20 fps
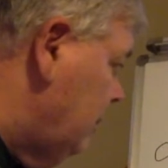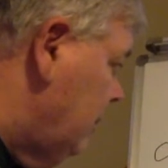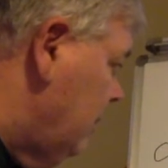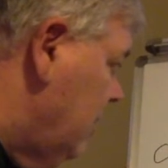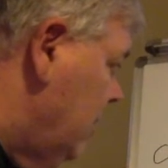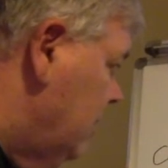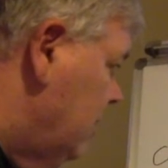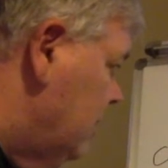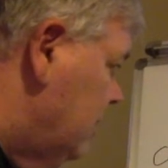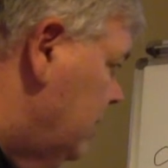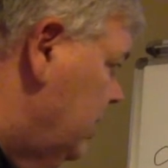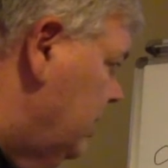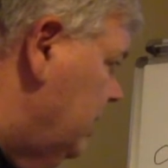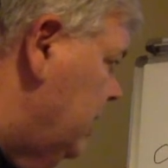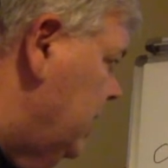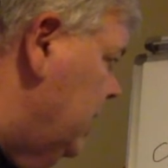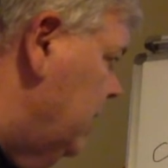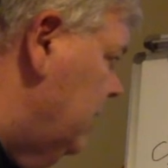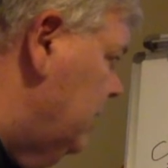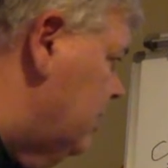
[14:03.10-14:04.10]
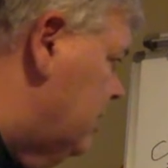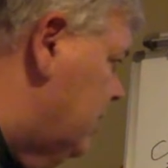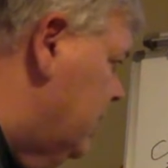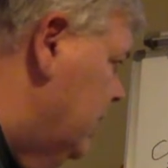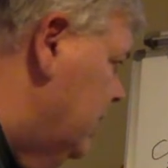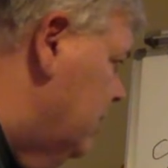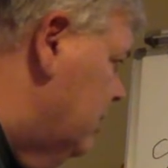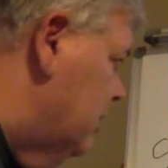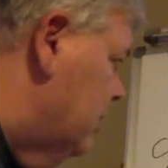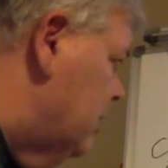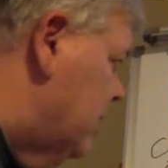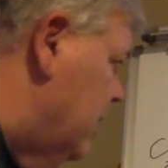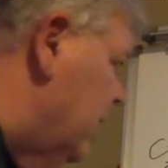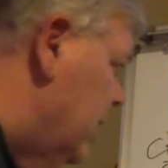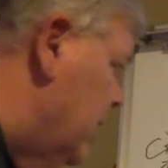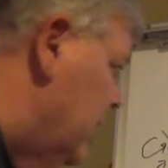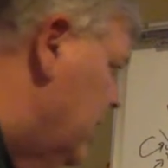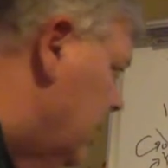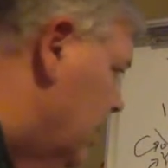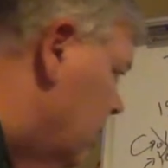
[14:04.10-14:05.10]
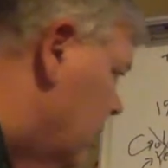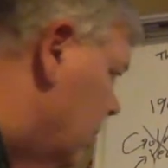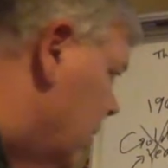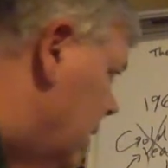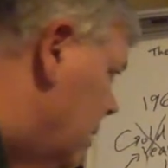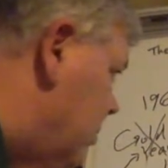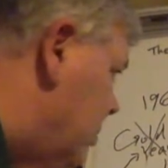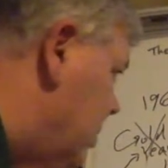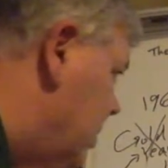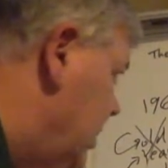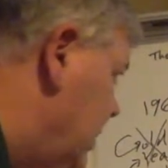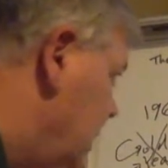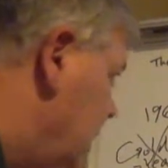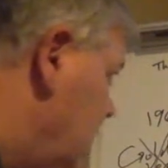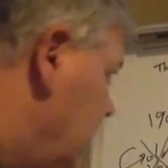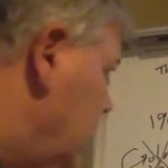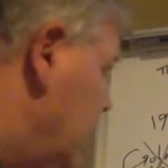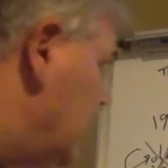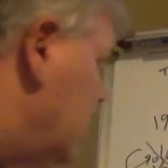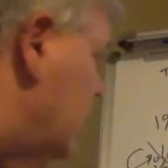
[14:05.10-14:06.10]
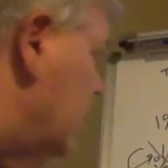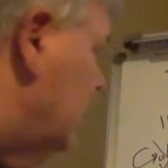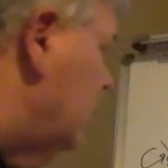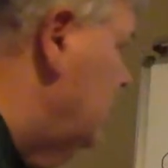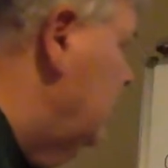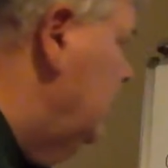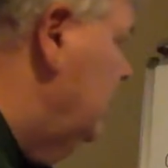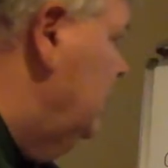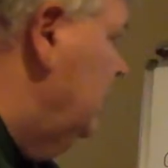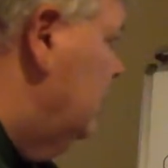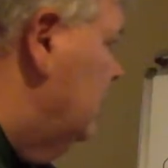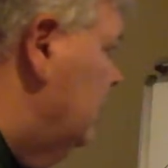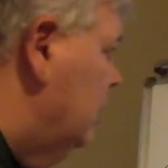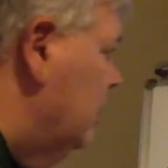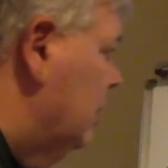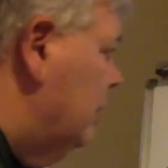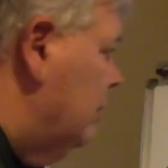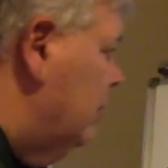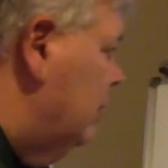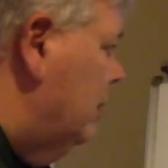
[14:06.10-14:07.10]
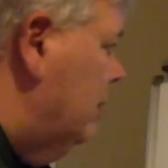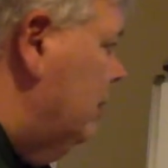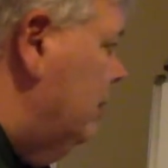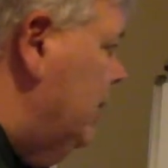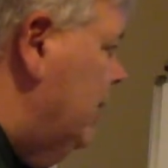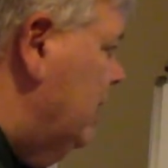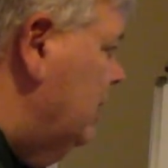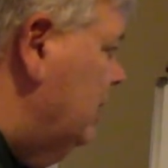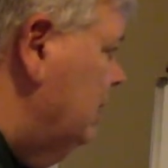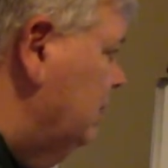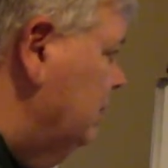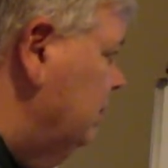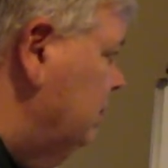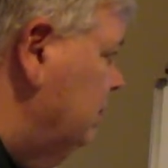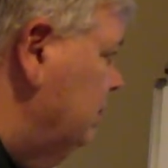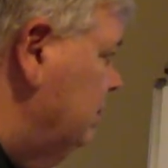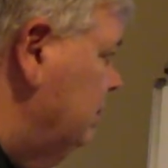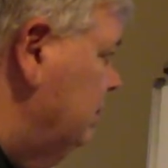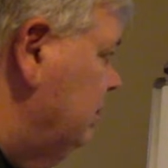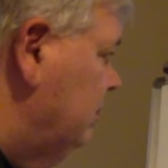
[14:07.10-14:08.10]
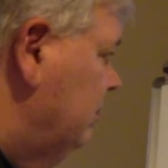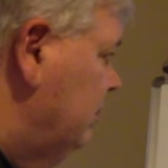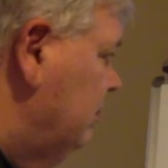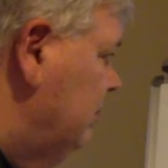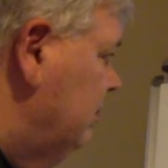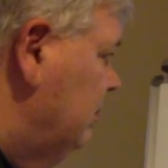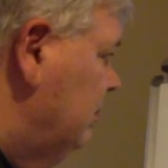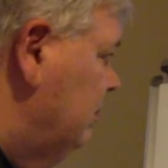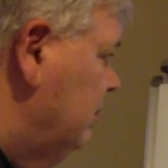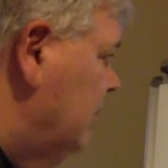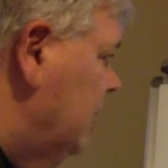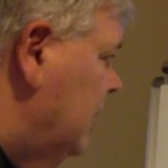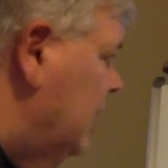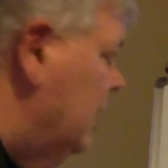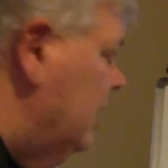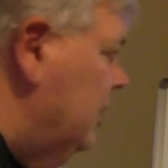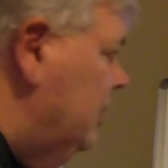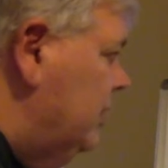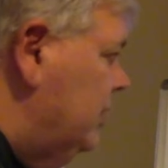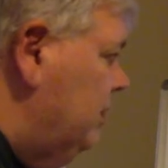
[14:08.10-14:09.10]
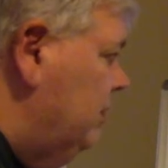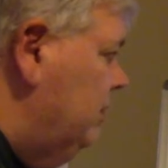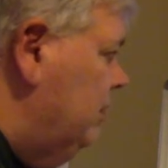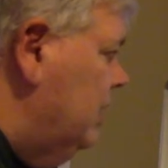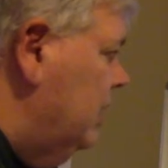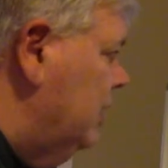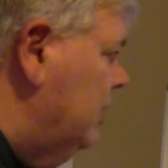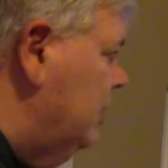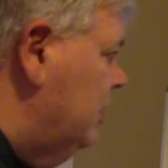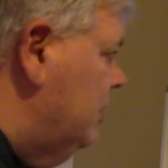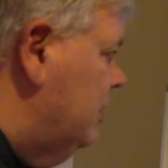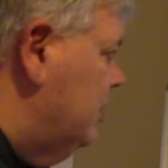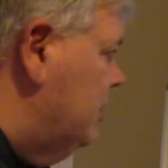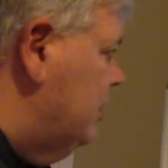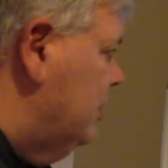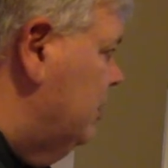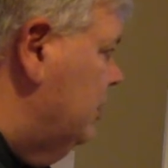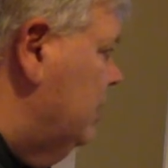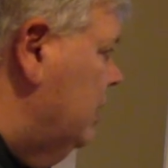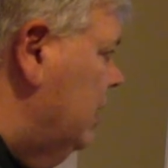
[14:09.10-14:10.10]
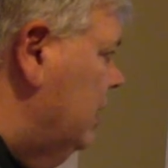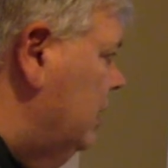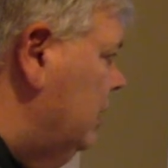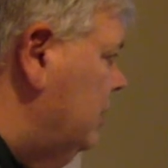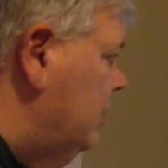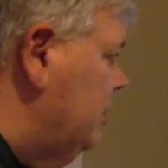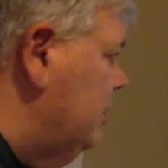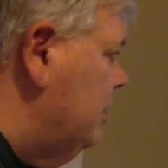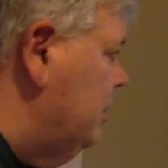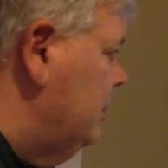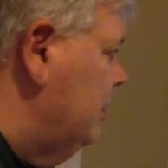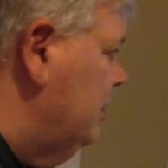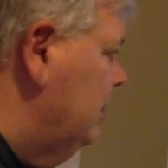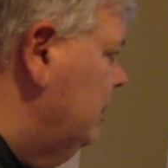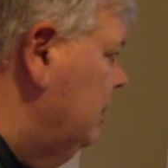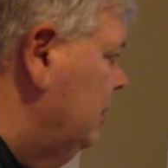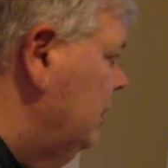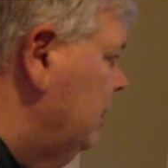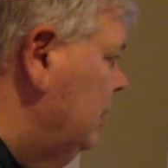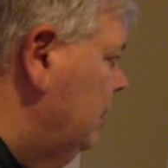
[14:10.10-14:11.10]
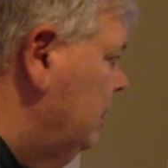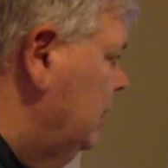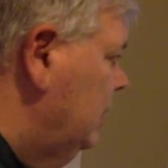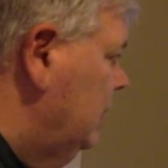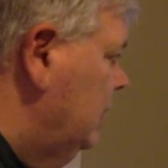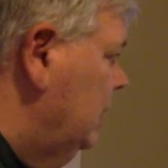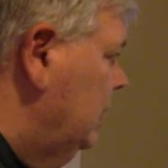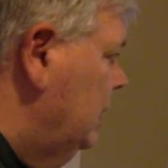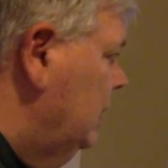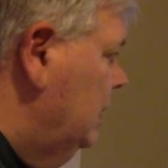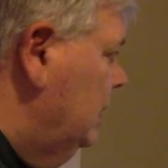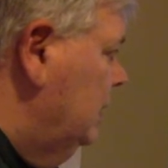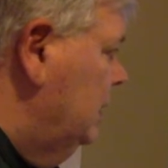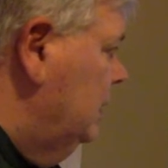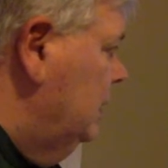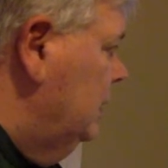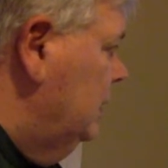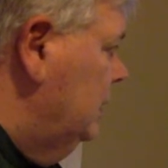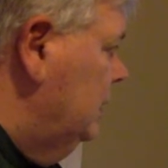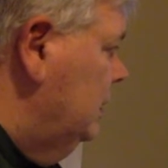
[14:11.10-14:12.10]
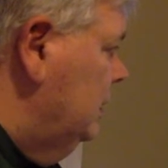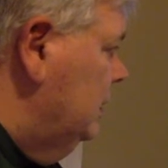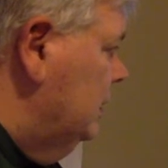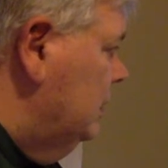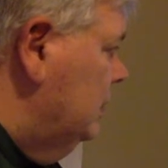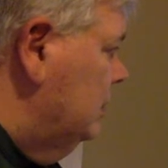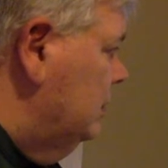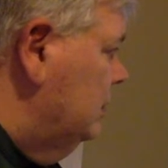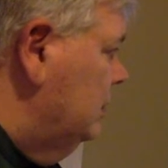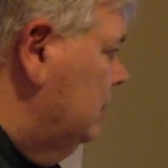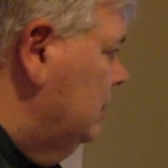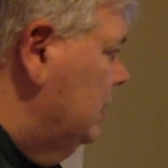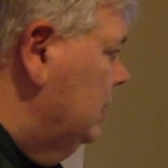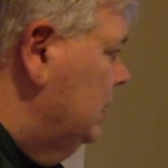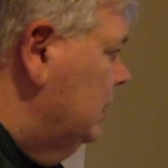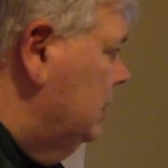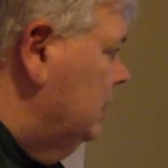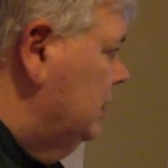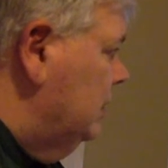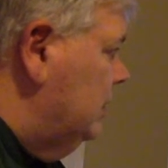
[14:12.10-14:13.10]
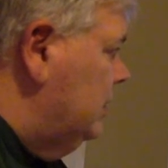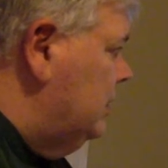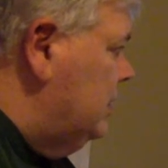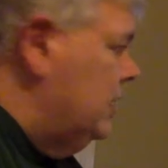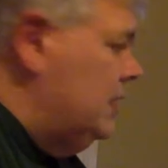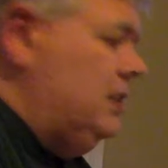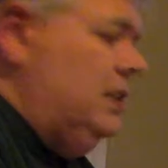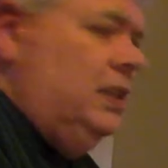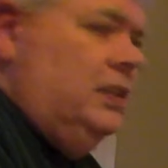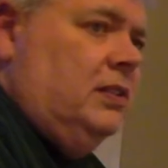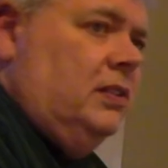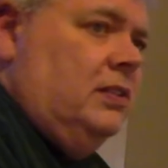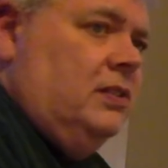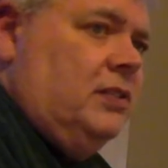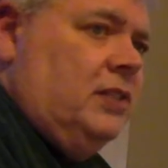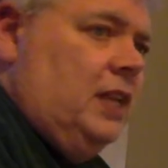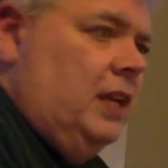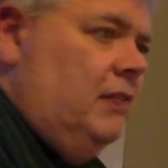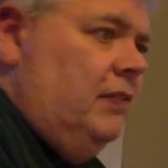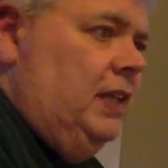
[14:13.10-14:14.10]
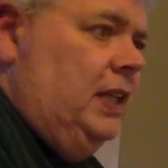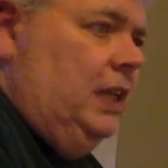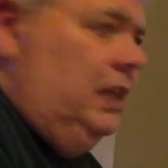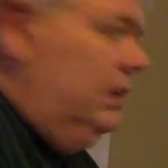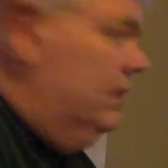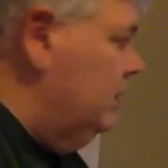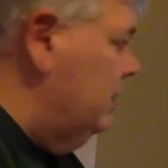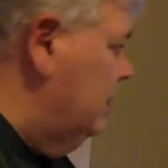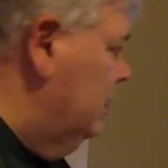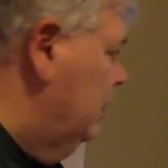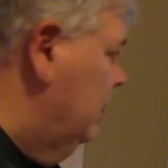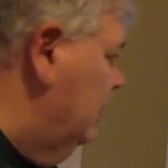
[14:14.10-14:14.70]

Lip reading: so you're seeing things are starting to go up. So going from about 100 or so dollars, in the 60s and 70s,